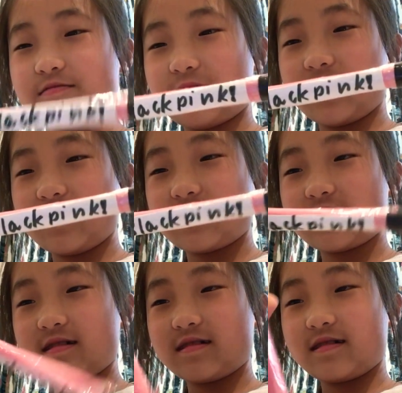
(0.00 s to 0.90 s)
to make.
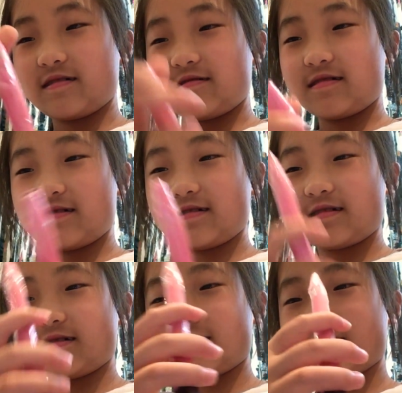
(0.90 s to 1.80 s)
Here it
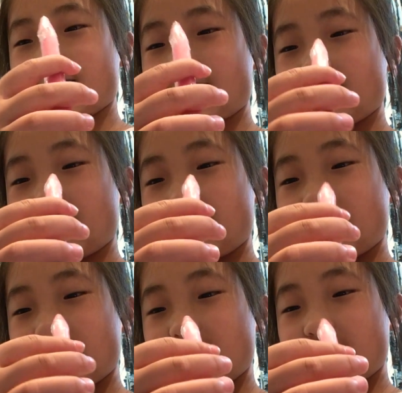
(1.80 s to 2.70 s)
is.
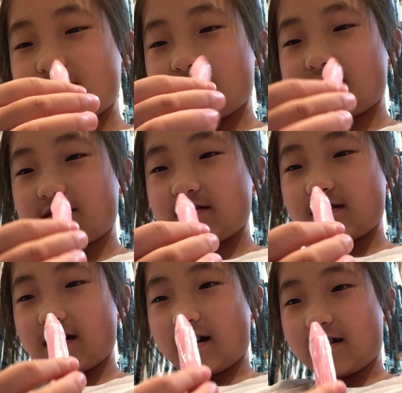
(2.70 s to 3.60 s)
Whoa.
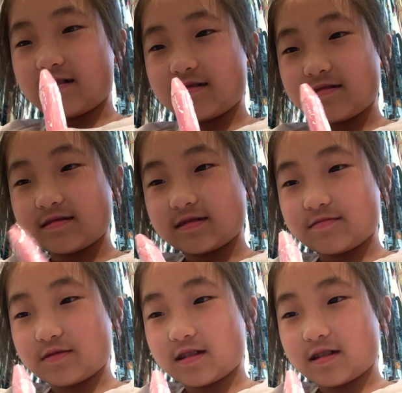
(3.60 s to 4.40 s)
Yeah, super